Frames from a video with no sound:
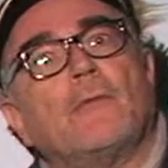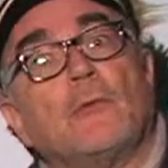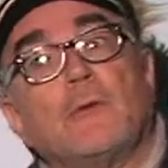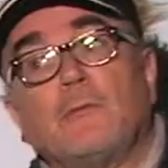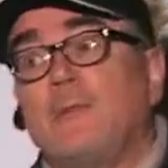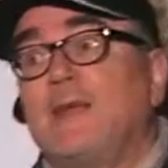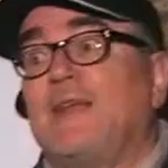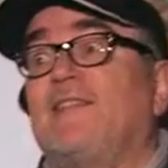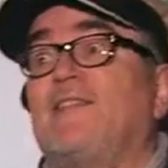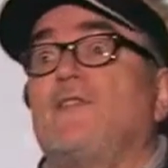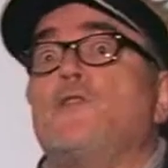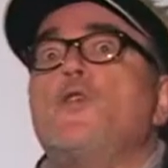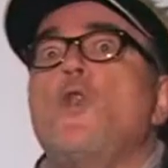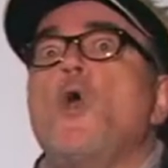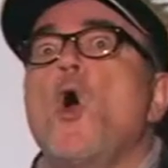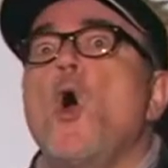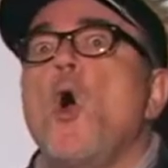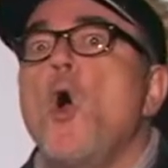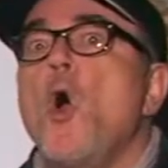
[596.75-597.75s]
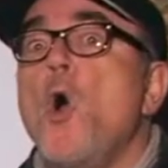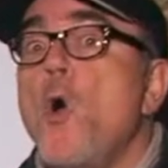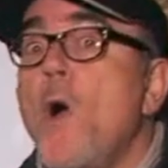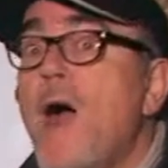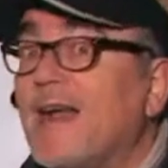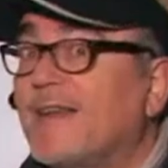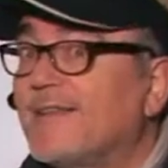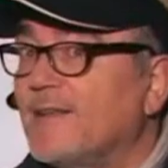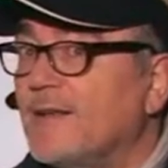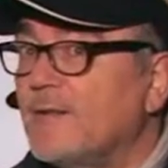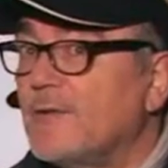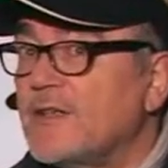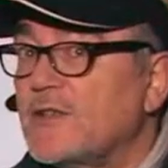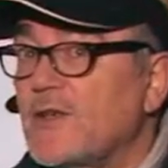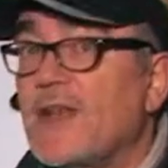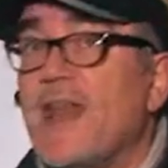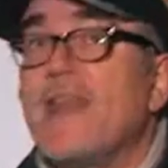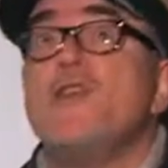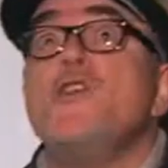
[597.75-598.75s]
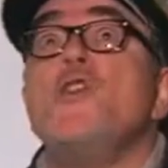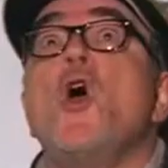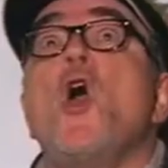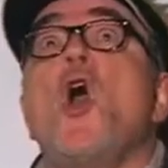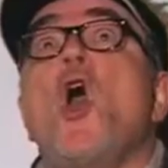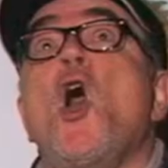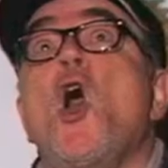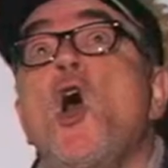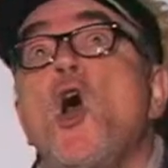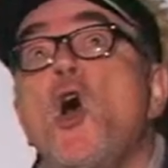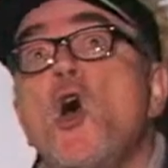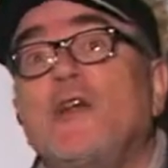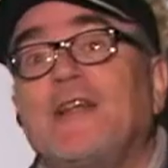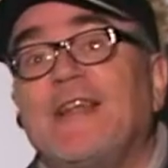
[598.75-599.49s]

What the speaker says: which means no acceleration and no